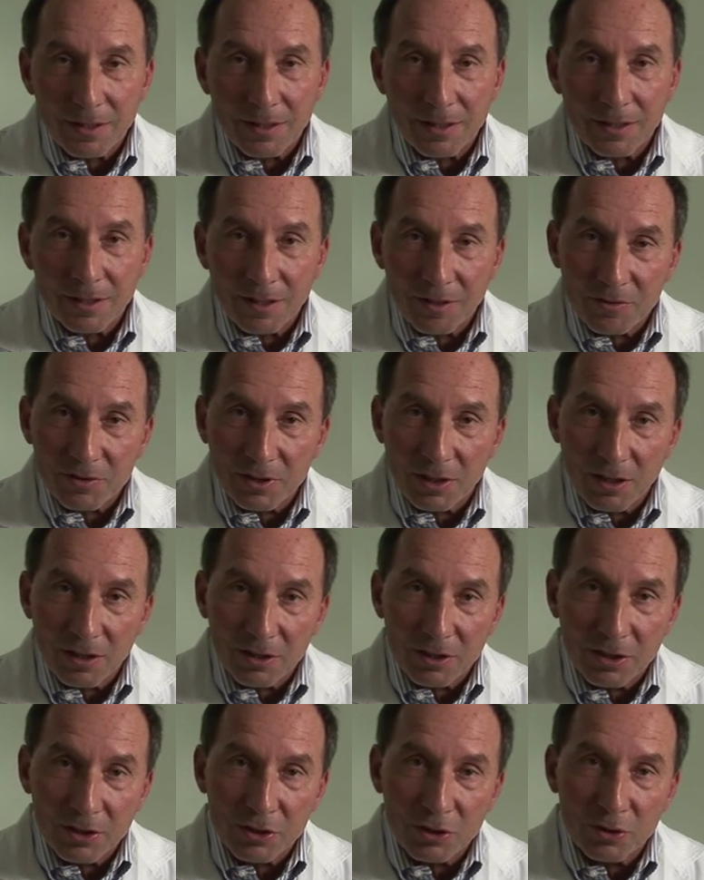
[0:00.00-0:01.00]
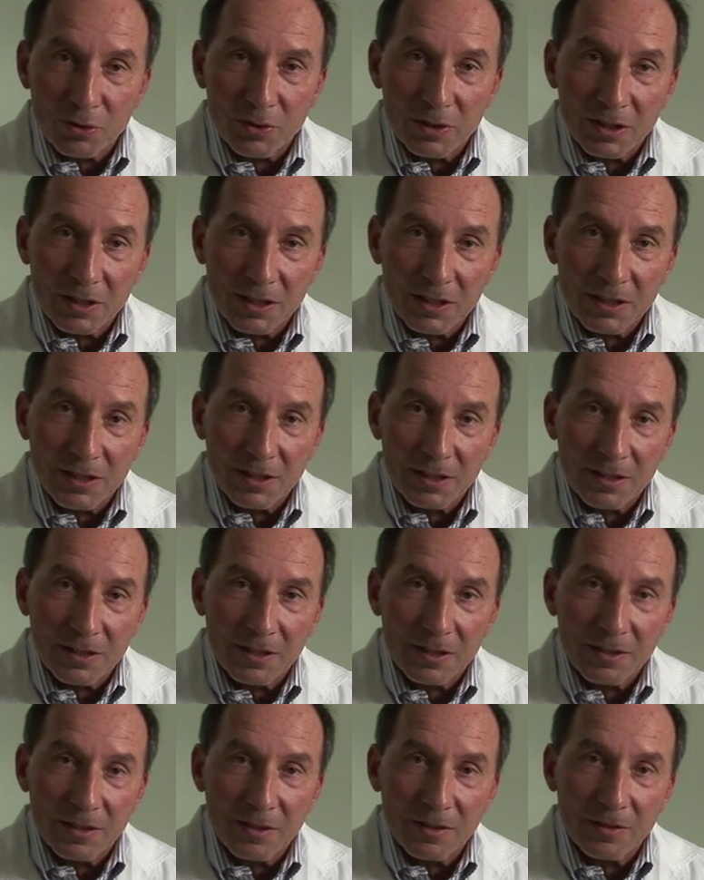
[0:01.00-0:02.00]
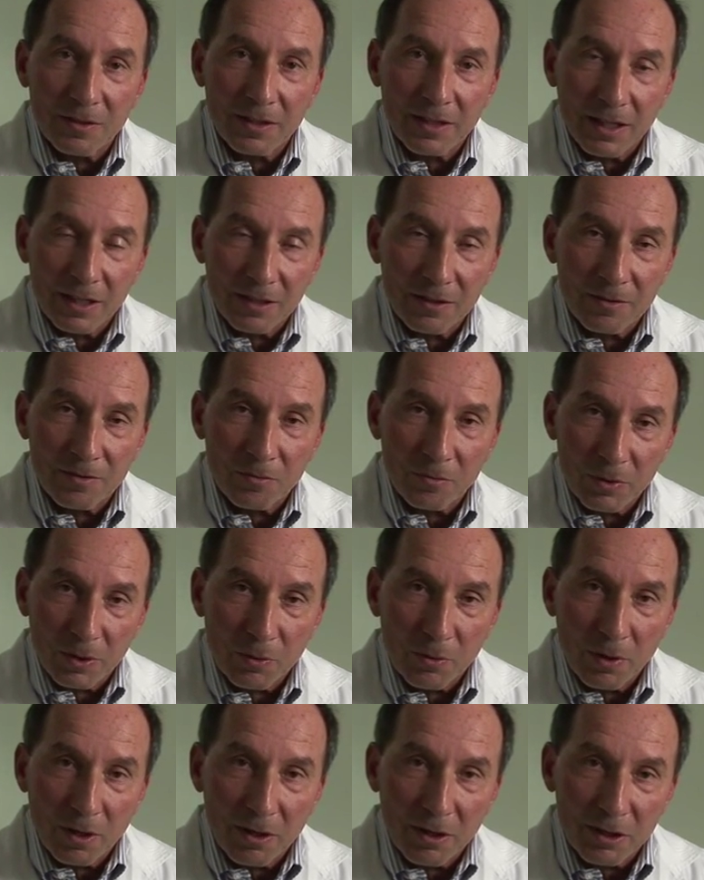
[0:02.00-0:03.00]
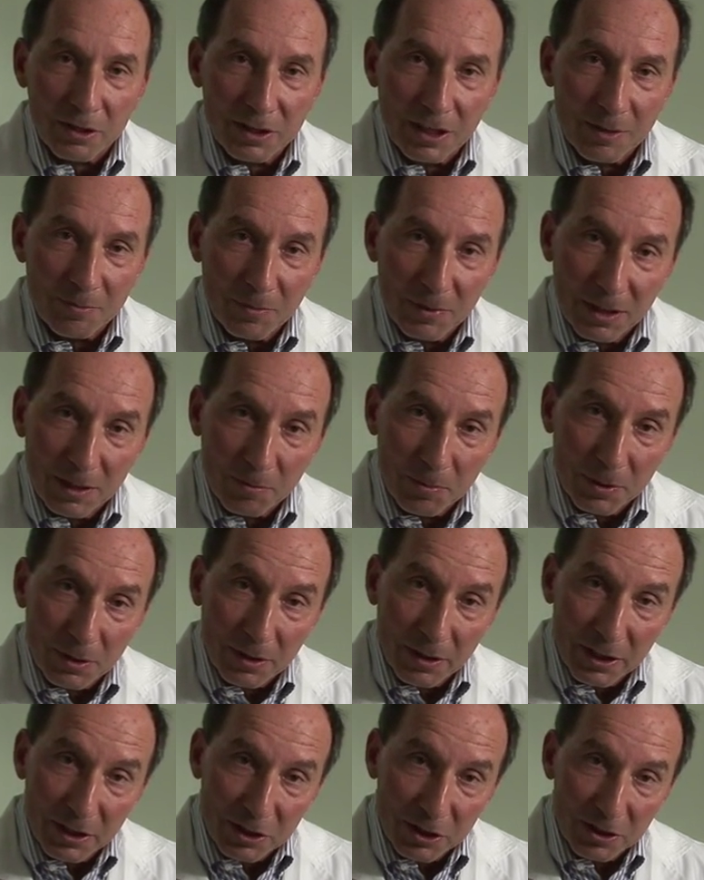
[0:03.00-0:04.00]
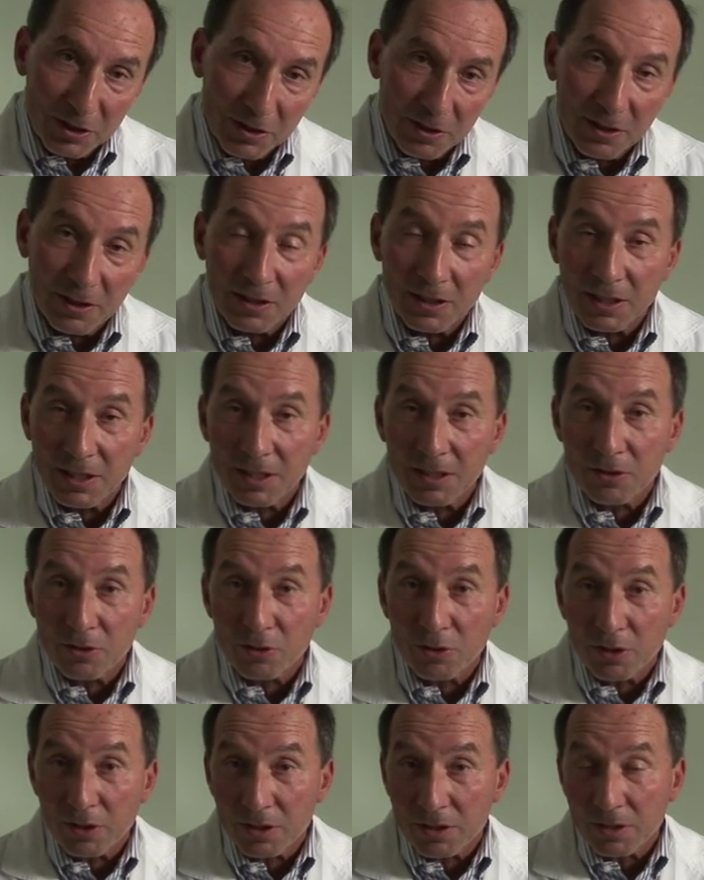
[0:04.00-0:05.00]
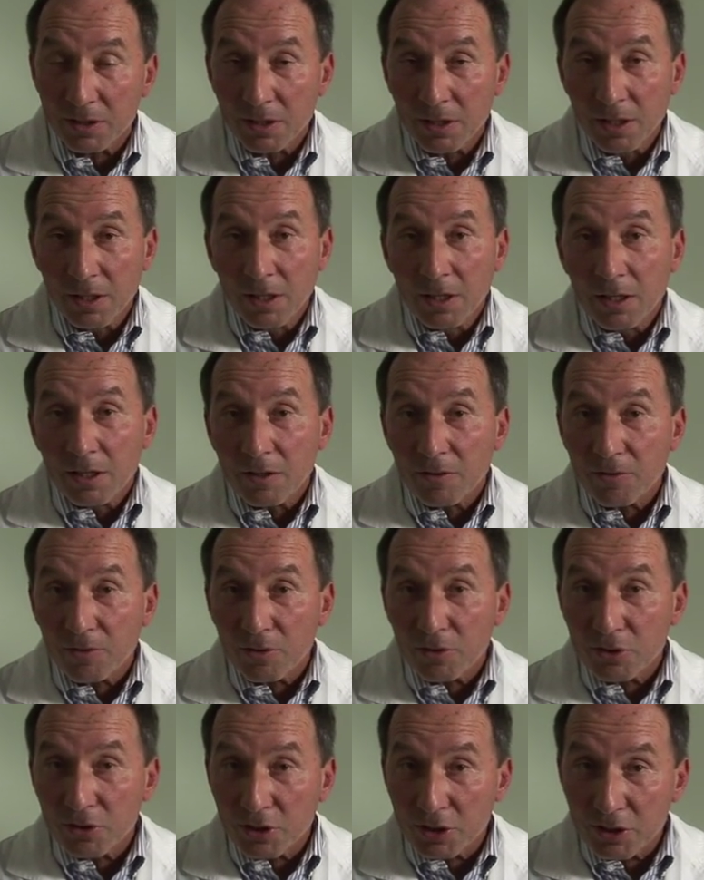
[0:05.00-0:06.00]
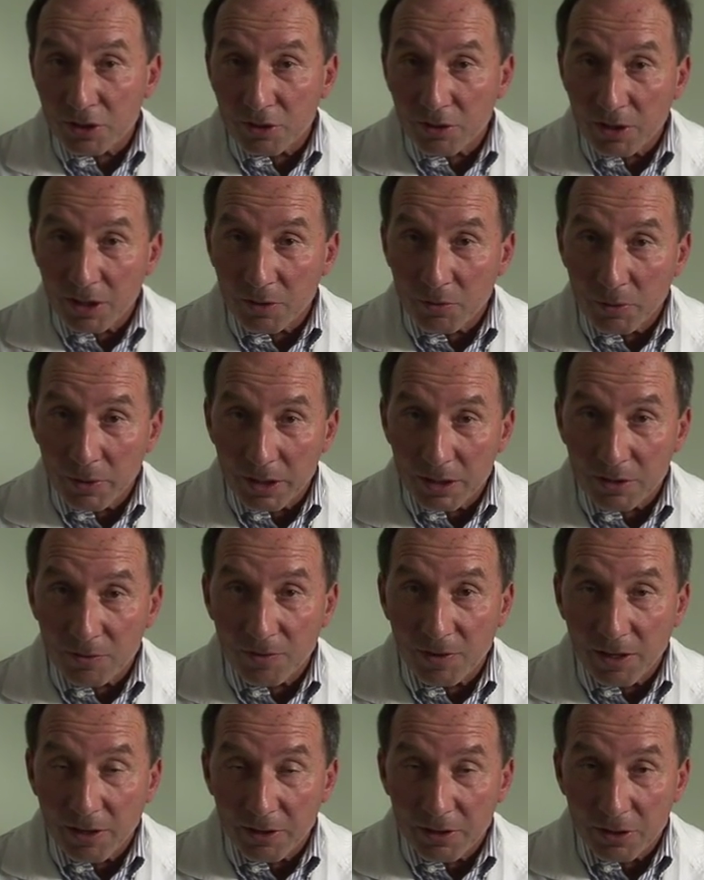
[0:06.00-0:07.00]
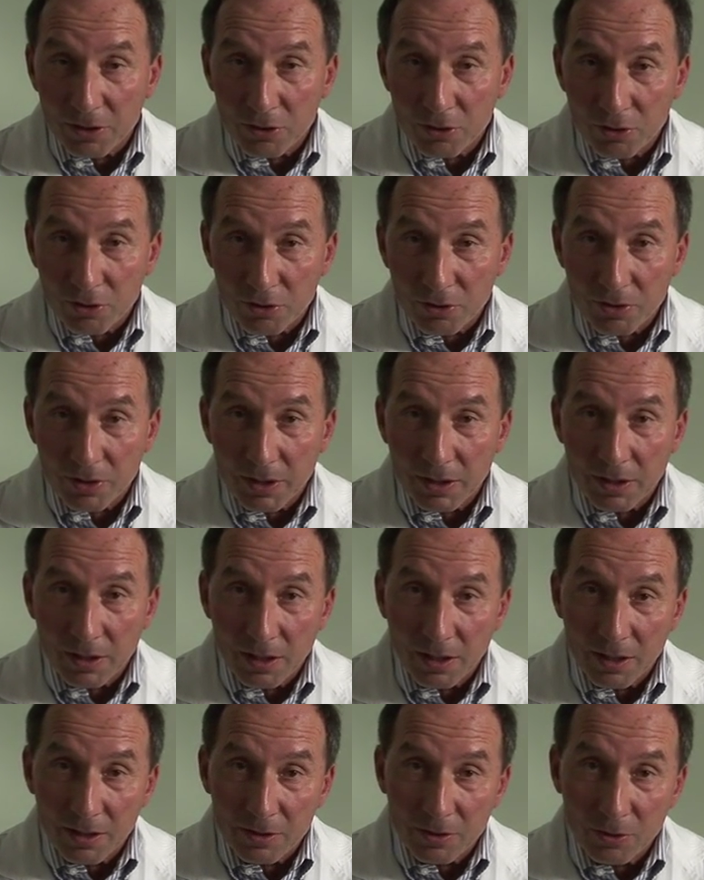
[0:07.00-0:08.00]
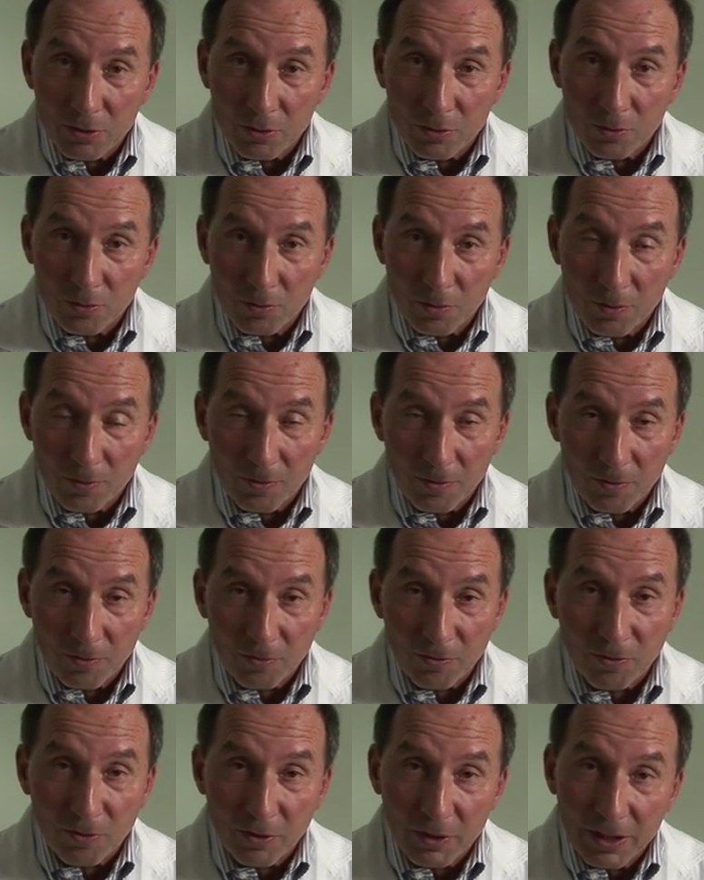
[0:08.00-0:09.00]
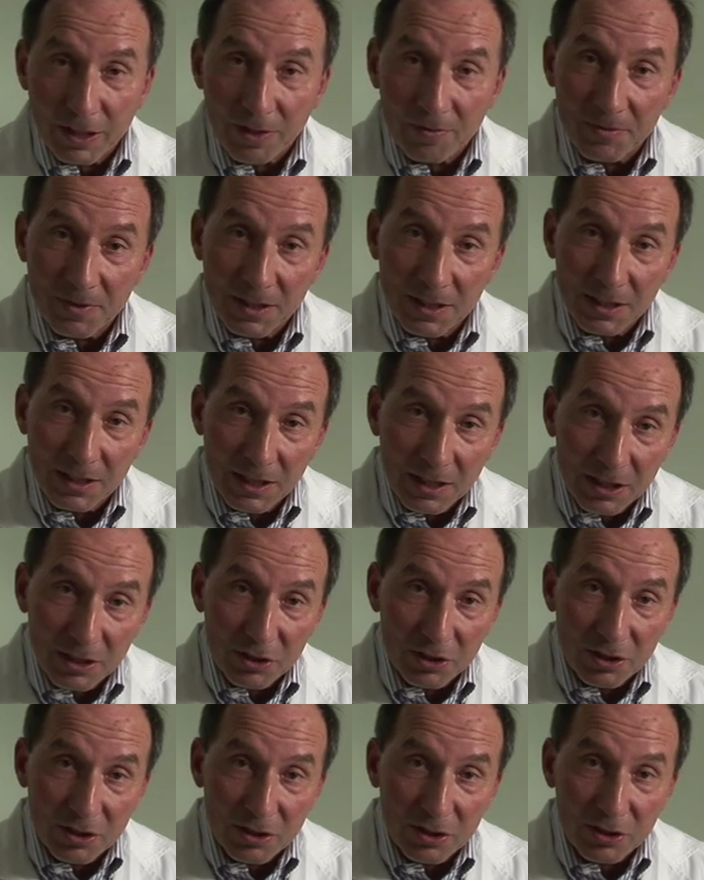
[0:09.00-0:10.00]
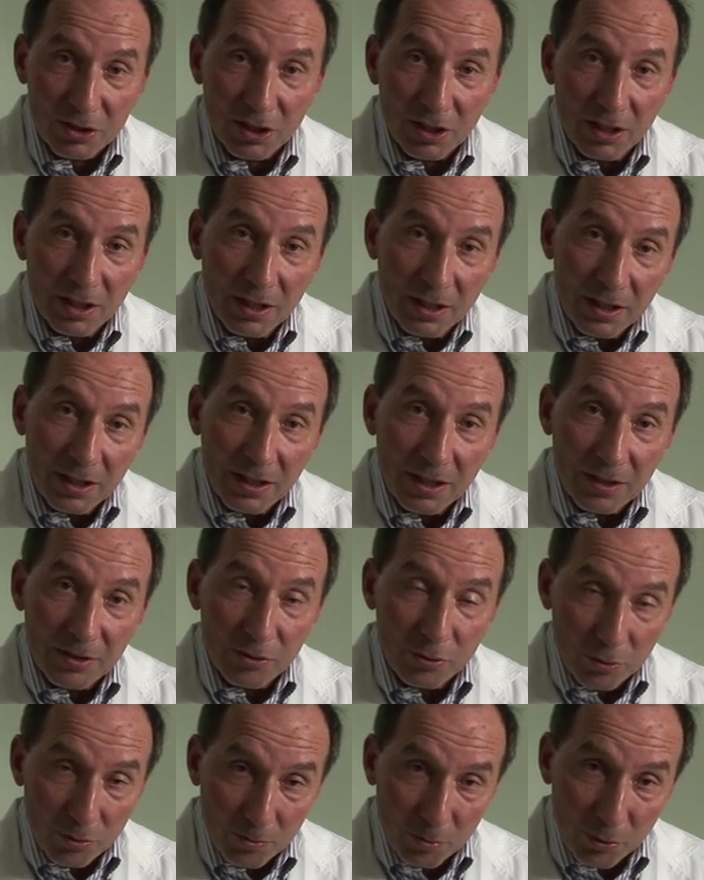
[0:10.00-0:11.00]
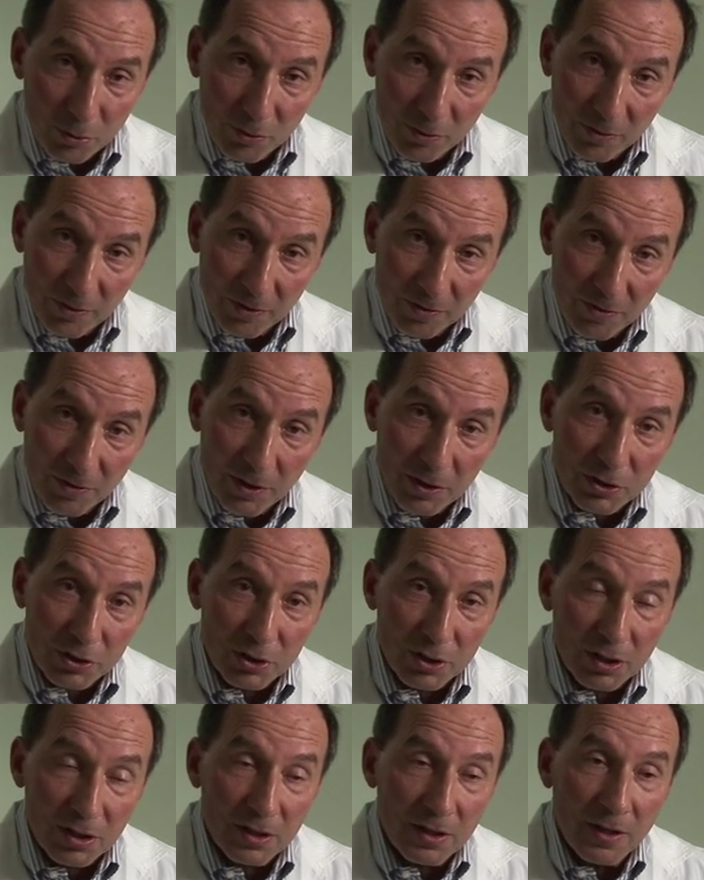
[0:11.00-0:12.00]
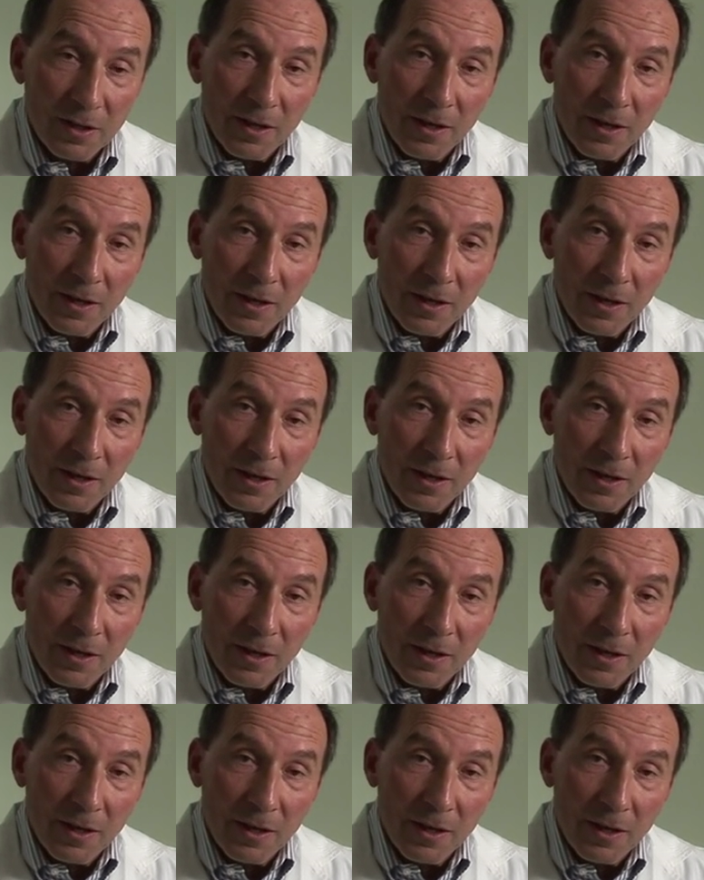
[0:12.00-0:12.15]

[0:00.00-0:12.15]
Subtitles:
enough scar tissue in the knee that then requires a manipulation of the knee during the first 6 or 8 weeks following the surgery to free up the adhesions and to improve the function.